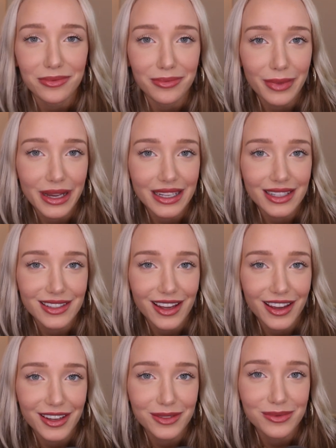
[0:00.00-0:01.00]
many
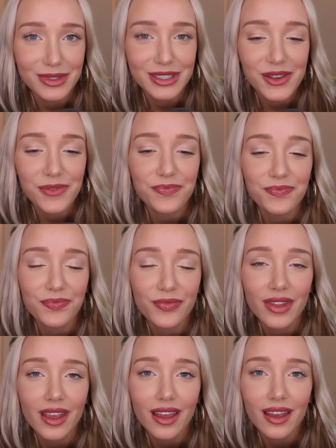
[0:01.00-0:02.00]
times
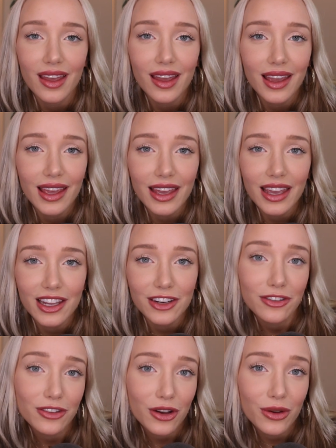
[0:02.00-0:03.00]

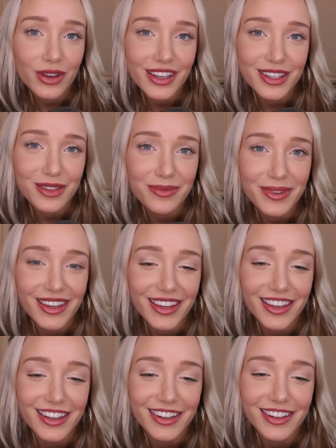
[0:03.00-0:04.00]
and have always
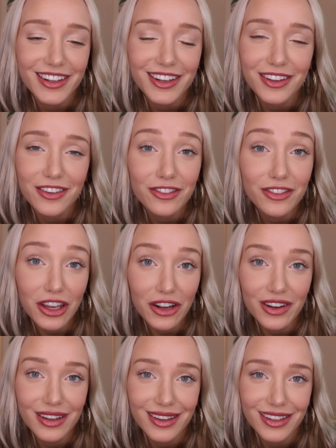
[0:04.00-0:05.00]
been
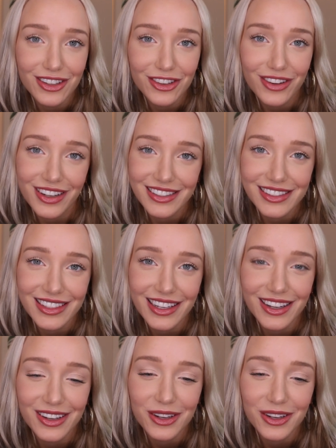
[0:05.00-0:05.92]
very interested,